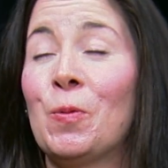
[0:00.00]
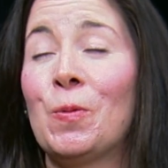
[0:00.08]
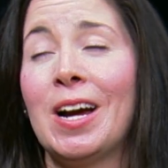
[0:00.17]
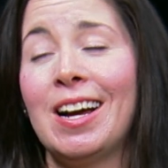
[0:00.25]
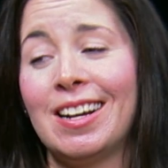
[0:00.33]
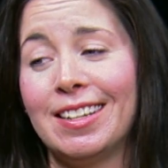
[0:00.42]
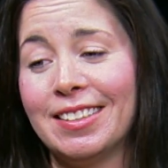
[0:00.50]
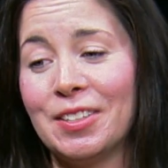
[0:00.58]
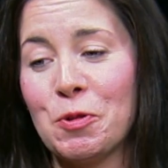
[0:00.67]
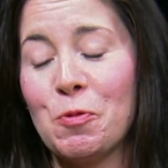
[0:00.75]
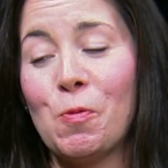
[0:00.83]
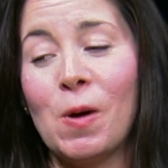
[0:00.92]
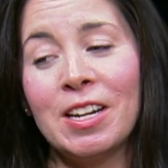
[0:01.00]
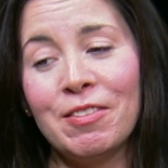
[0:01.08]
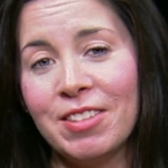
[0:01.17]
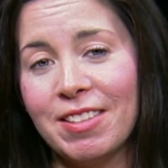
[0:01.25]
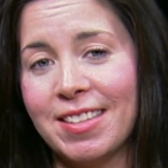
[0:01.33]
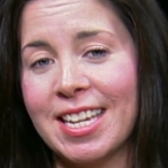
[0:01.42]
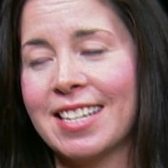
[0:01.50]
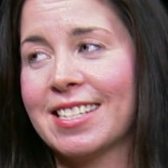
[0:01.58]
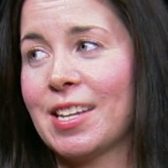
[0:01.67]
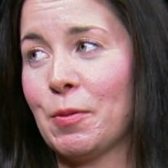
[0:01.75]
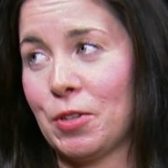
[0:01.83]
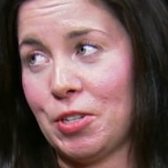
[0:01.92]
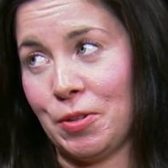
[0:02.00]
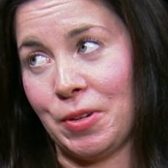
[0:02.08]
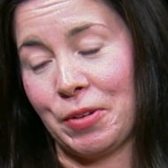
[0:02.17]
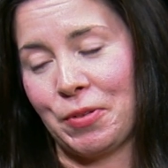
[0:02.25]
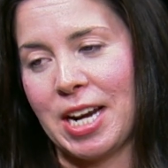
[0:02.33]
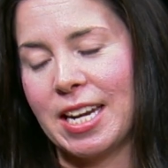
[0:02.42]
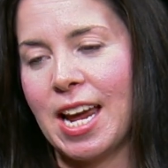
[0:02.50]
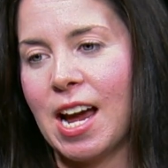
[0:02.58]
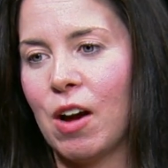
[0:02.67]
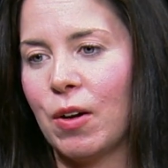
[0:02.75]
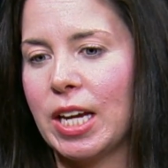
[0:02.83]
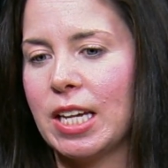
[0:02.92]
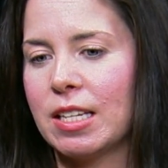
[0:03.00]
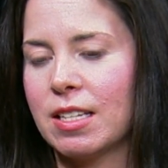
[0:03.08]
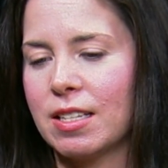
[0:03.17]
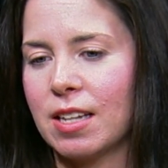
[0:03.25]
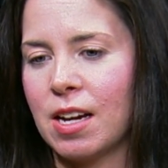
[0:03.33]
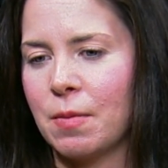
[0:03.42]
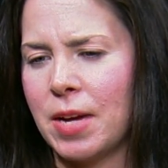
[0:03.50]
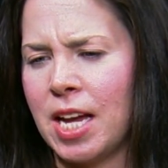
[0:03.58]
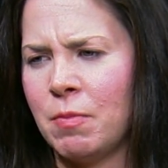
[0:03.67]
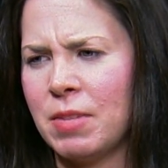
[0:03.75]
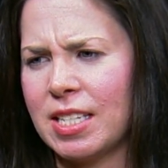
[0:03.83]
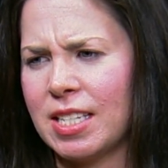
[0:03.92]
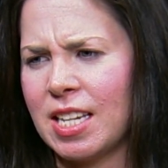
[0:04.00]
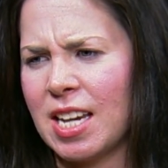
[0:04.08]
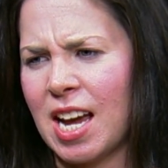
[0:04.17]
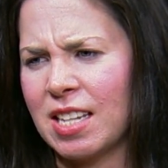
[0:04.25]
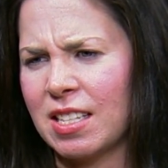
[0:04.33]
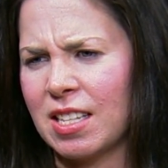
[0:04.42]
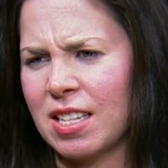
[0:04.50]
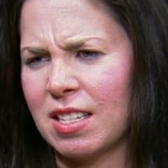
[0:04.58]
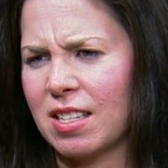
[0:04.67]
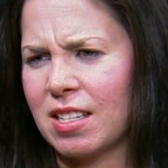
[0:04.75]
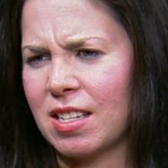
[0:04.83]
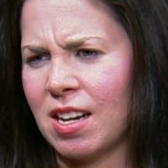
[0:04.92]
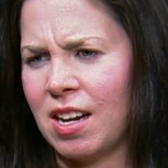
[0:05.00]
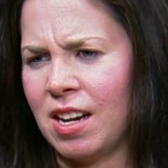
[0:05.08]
Well, one of the things that we're doing right now is NBC has this